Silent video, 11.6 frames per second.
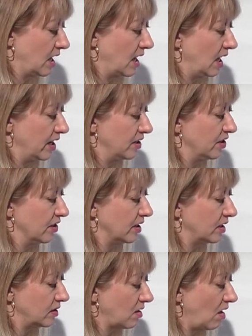and you're going
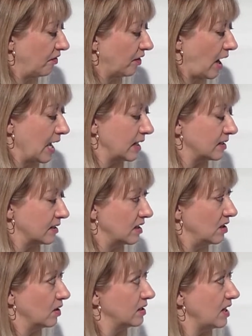to solve for x, and
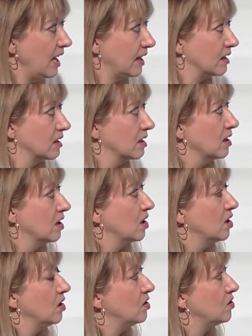you get
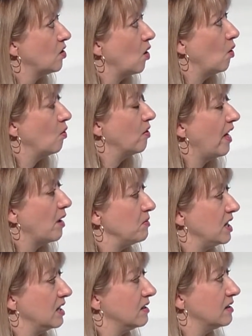10. So that
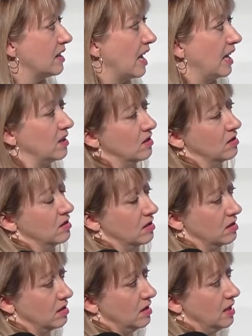means that
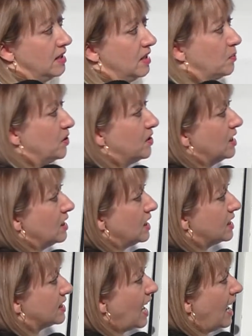this person
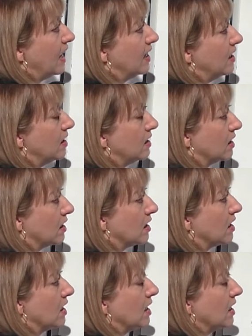needs
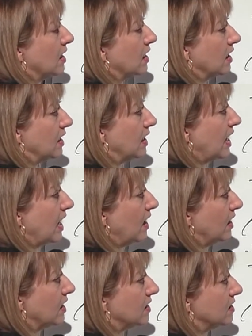10
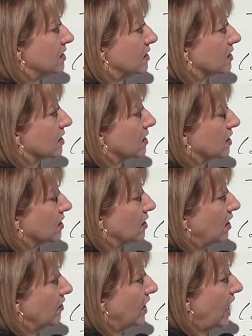gallons
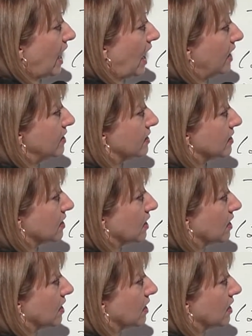of gas